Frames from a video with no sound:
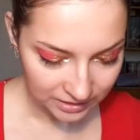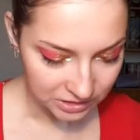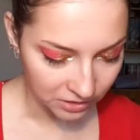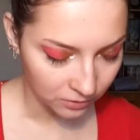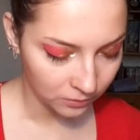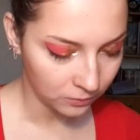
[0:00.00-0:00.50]

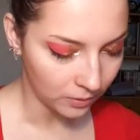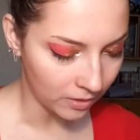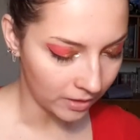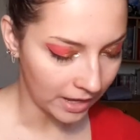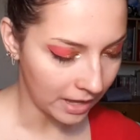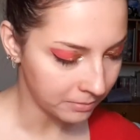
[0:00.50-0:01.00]
So
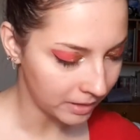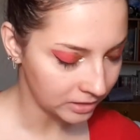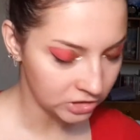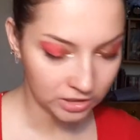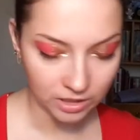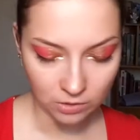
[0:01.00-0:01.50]
I am
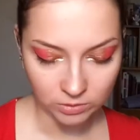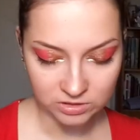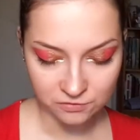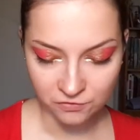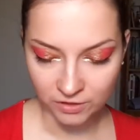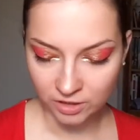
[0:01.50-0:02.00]
actually going
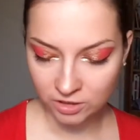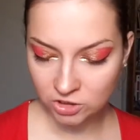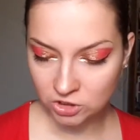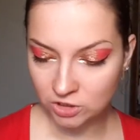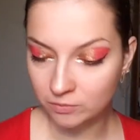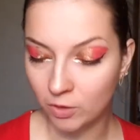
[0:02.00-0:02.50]
to
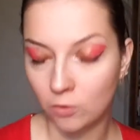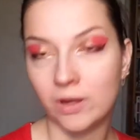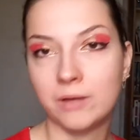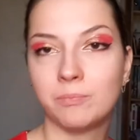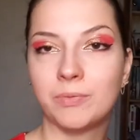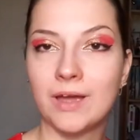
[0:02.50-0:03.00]
finish, no
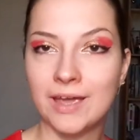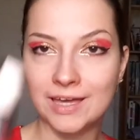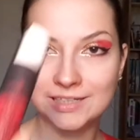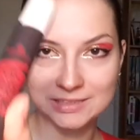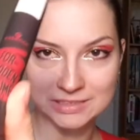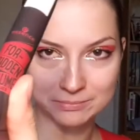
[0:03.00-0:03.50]
I, I
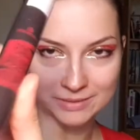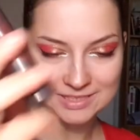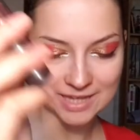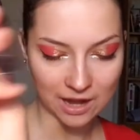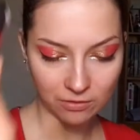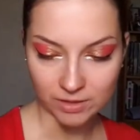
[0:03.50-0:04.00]
added some
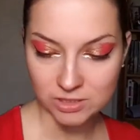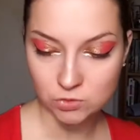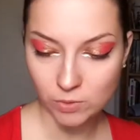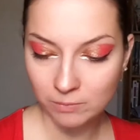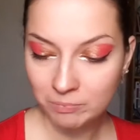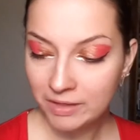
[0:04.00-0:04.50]
mascara as
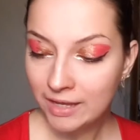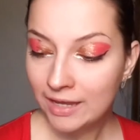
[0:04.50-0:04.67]
well.